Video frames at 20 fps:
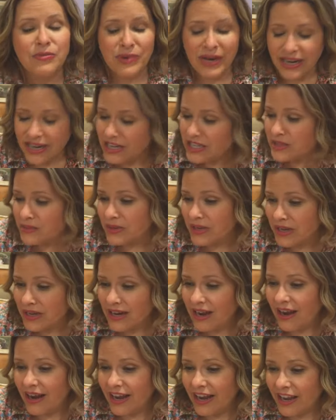my husband
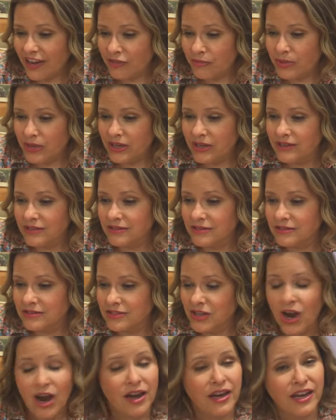and I have been
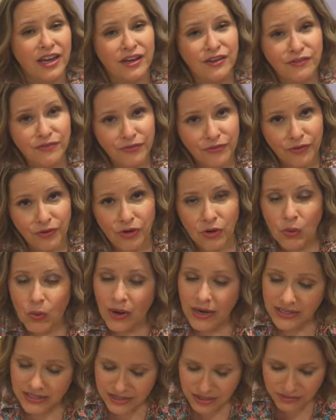talking for
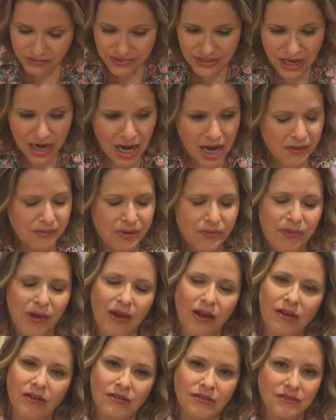quite some time
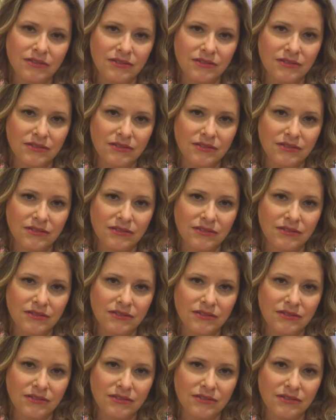about